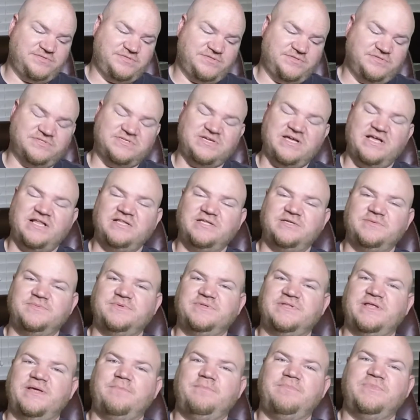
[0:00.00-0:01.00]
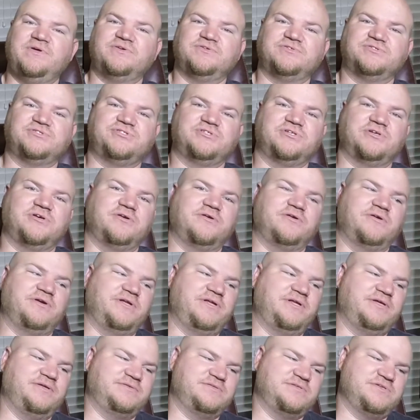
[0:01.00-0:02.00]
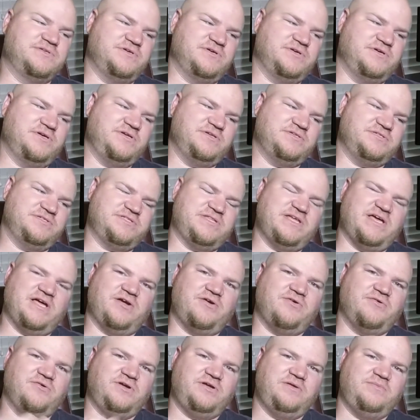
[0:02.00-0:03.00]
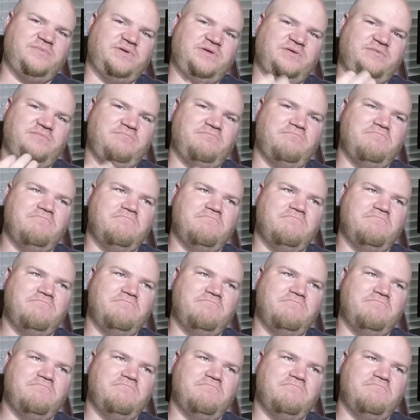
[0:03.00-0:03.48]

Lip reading: So it's got a little bit of that milk sugar in it, so it gives it that creamy,